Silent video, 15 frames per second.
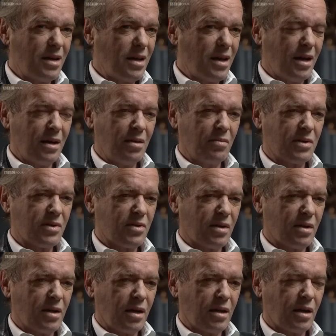And it was
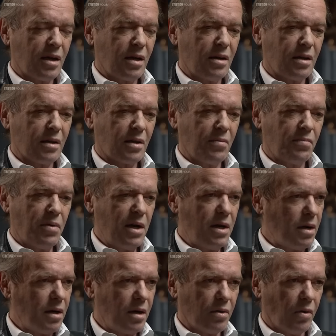
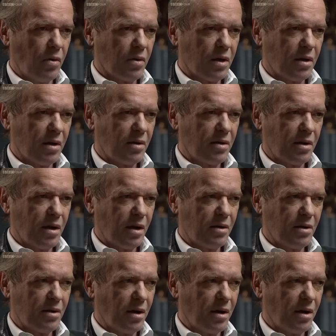completely inordinate and